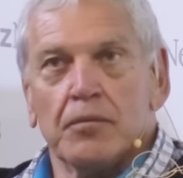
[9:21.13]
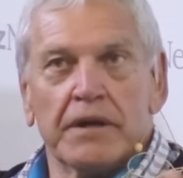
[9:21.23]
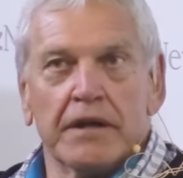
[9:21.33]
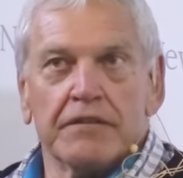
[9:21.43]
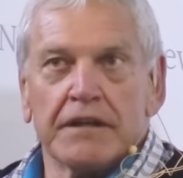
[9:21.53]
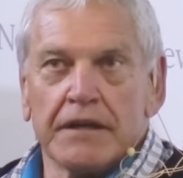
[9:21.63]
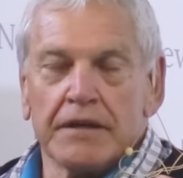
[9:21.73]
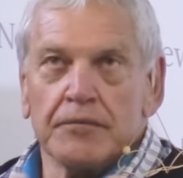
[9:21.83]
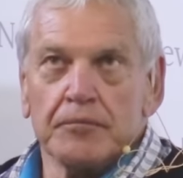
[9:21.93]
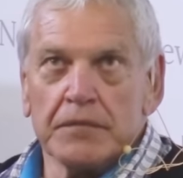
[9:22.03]
Whenever
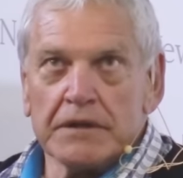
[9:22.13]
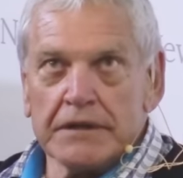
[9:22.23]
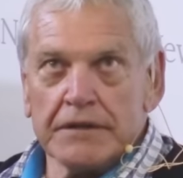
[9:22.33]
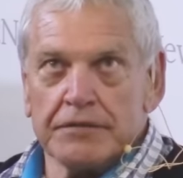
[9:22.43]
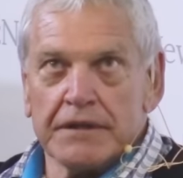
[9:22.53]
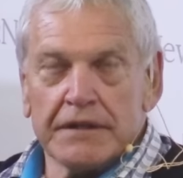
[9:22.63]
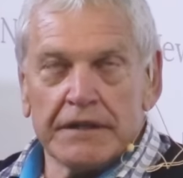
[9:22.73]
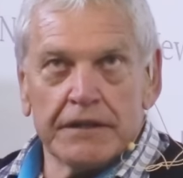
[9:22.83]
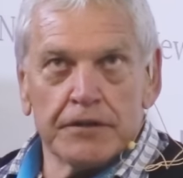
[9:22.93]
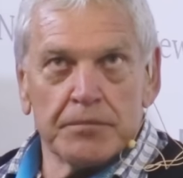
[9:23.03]
they believe that
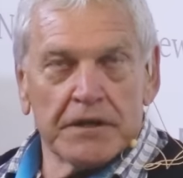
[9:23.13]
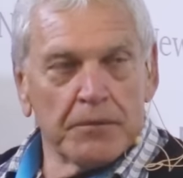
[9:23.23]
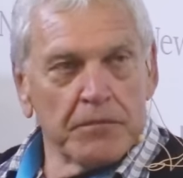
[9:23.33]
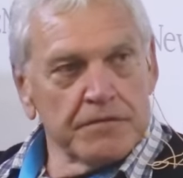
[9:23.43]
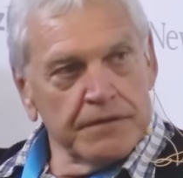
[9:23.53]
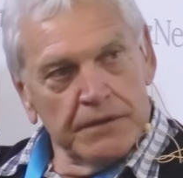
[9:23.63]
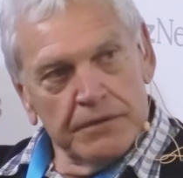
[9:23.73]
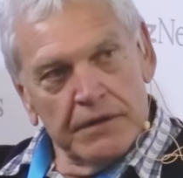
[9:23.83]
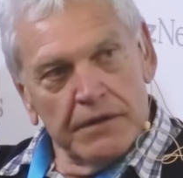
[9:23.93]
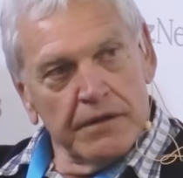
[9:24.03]
they need to pick up the
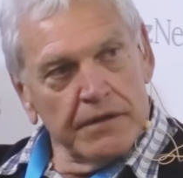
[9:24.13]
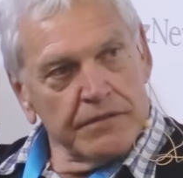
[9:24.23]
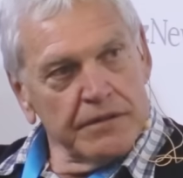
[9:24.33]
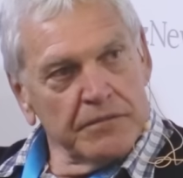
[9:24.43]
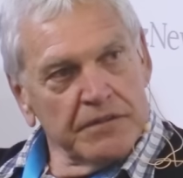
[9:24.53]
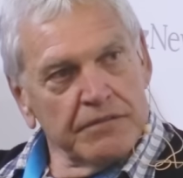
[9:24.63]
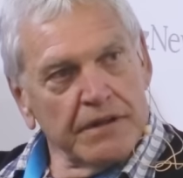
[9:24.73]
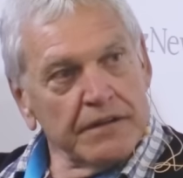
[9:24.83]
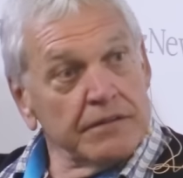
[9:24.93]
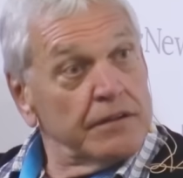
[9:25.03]
phone and ask some
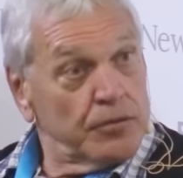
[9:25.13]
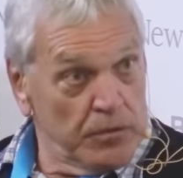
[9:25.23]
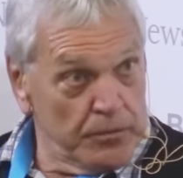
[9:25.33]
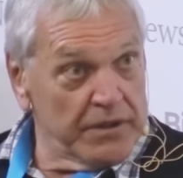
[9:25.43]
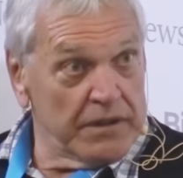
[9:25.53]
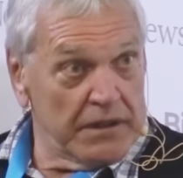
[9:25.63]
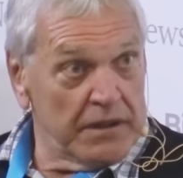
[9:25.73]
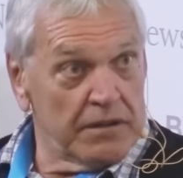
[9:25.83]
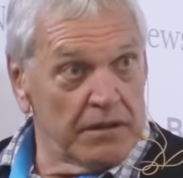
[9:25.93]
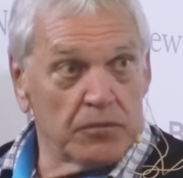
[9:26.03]
advice, it will be
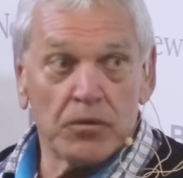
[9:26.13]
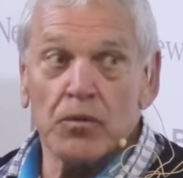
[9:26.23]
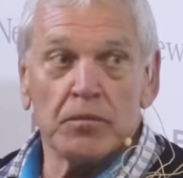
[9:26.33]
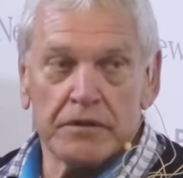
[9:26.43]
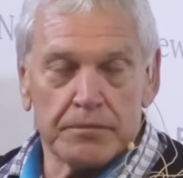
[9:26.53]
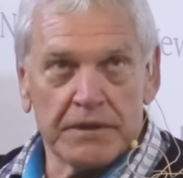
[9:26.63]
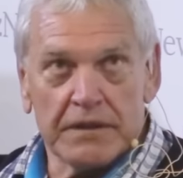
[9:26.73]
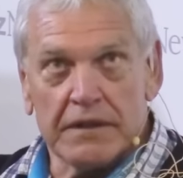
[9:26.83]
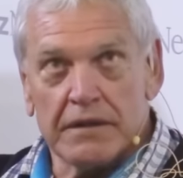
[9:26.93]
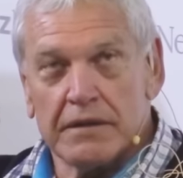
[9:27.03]
there. It will always be
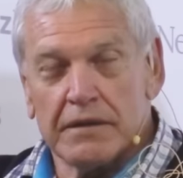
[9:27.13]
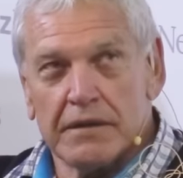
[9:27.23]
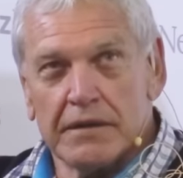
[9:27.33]
there.